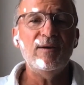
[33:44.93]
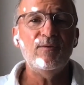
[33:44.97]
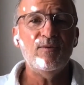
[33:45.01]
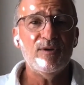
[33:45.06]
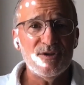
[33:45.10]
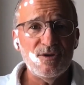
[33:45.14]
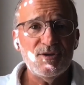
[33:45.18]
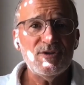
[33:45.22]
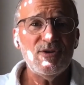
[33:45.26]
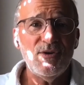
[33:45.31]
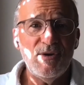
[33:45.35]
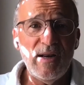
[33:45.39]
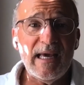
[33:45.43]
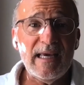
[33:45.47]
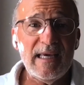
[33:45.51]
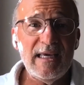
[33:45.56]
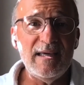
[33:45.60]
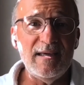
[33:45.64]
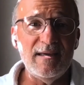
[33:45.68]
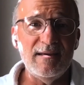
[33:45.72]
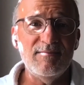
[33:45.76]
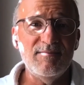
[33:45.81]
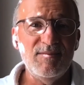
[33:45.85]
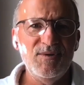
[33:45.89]
it was also
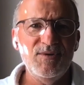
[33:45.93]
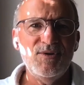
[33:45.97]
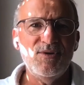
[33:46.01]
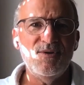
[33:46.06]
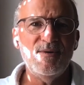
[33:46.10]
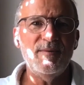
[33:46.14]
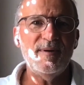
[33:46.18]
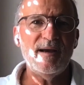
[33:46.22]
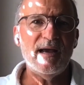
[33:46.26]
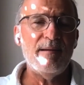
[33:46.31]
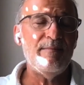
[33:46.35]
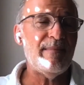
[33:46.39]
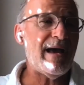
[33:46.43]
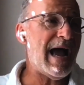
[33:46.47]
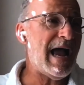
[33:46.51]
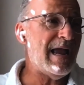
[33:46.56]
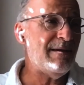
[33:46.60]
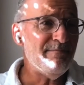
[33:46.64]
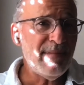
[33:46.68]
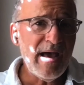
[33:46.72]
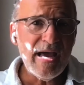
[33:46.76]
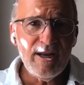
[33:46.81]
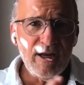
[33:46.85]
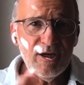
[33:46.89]
lucky, you know, I'm,
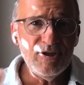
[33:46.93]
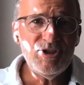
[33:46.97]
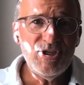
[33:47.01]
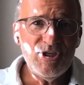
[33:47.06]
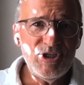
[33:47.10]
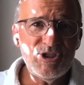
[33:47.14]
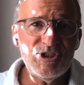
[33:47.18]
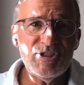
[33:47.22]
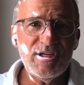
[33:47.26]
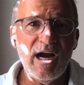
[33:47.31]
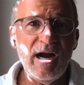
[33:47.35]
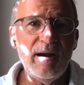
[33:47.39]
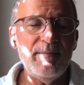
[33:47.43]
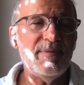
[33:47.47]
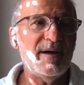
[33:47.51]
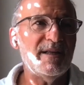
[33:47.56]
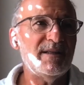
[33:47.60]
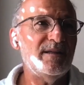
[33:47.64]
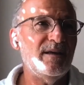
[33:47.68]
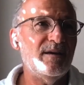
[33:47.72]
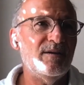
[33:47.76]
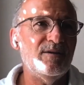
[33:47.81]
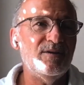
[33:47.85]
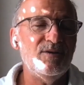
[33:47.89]
i manage each time,
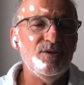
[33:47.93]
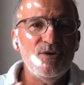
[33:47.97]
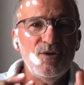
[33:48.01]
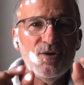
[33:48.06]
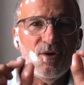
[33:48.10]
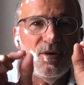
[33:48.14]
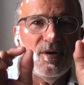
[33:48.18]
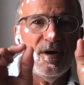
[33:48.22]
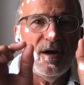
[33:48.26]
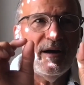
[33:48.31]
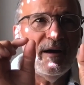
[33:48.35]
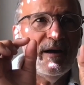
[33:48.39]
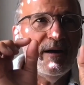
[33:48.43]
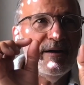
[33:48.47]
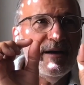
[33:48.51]
but, uh, you know,